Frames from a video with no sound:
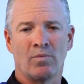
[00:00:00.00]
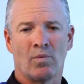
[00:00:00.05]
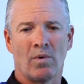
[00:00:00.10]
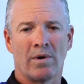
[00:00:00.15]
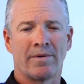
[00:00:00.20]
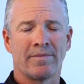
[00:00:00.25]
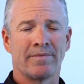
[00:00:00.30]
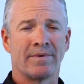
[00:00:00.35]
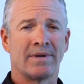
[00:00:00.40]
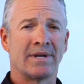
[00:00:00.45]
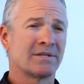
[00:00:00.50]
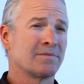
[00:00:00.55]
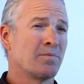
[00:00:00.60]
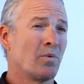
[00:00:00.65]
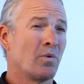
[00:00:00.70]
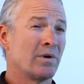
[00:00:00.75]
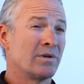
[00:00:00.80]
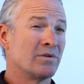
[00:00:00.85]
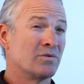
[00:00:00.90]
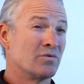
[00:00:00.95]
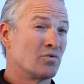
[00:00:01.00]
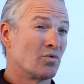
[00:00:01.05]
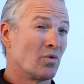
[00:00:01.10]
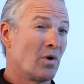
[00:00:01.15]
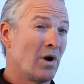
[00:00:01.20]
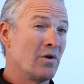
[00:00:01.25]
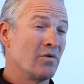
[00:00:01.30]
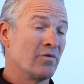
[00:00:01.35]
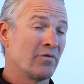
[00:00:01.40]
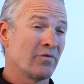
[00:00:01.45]
woke up the next morning,
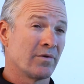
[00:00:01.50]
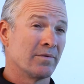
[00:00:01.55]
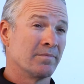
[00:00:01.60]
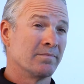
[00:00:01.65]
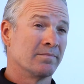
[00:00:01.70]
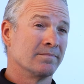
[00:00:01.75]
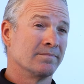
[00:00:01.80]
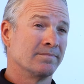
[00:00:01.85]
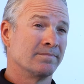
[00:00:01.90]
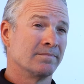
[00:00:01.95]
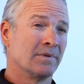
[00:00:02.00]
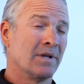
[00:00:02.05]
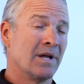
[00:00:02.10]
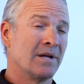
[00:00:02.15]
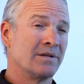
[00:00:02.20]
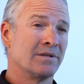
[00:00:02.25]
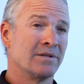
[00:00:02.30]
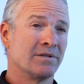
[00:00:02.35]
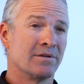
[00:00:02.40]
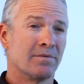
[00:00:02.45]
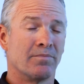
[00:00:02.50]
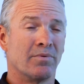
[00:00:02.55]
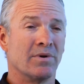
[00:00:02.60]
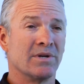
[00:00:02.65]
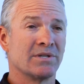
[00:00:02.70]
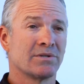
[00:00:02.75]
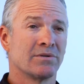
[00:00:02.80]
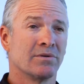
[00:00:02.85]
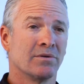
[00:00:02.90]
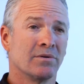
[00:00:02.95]
drove from London to
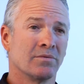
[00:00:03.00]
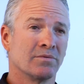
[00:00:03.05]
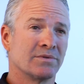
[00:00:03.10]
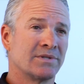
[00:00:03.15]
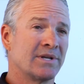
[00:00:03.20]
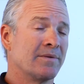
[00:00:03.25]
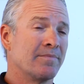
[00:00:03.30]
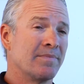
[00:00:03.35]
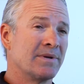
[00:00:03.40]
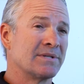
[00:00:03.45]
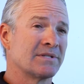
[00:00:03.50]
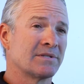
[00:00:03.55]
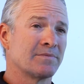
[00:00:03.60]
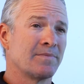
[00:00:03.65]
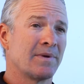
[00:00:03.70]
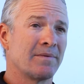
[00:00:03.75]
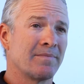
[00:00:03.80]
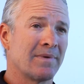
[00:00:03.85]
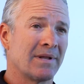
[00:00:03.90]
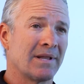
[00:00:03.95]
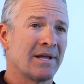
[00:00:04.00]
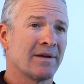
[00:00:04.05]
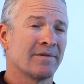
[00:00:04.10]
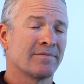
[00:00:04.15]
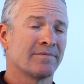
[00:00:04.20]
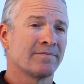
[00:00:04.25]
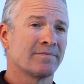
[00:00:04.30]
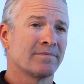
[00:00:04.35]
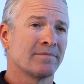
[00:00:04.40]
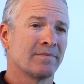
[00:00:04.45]
Bristol, was in a business meeting, my left
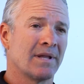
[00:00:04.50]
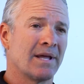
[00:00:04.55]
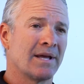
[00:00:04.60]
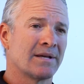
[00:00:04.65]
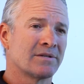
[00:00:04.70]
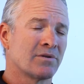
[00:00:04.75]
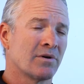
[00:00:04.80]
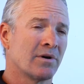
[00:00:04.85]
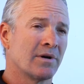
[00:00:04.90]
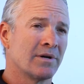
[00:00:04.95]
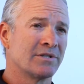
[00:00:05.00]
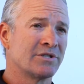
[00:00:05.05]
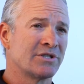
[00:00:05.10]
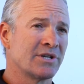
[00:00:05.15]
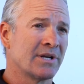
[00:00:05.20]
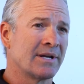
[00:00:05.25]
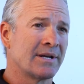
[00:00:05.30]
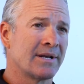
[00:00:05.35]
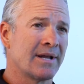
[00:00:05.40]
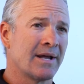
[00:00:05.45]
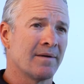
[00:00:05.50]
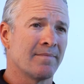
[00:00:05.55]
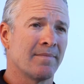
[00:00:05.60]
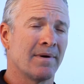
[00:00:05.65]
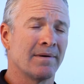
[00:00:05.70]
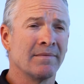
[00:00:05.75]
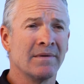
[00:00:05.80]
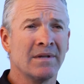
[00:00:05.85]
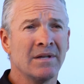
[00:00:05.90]
leg started shutting down.